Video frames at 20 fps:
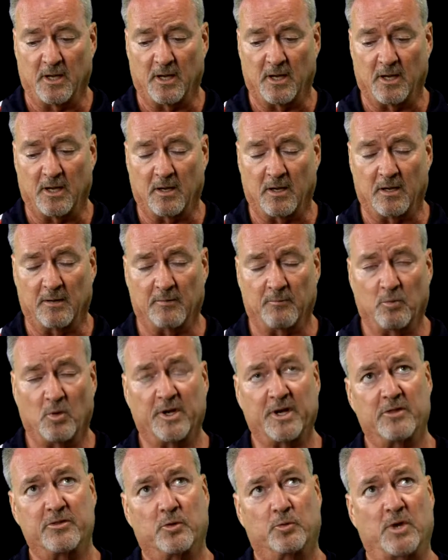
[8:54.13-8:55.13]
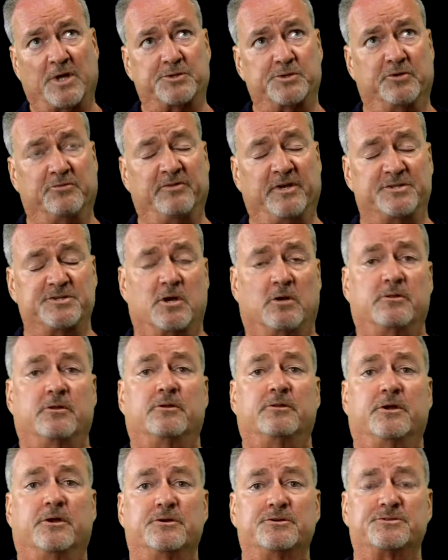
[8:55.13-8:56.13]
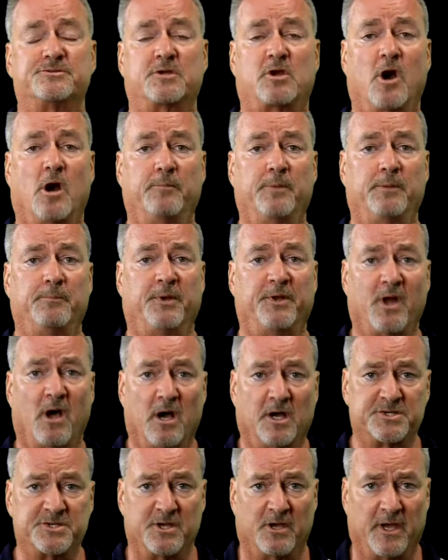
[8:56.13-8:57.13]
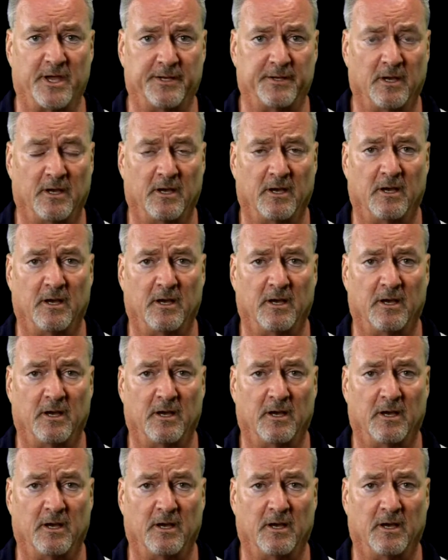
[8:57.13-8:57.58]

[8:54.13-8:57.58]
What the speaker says: What other retrofits are there? There's carbon monoxide.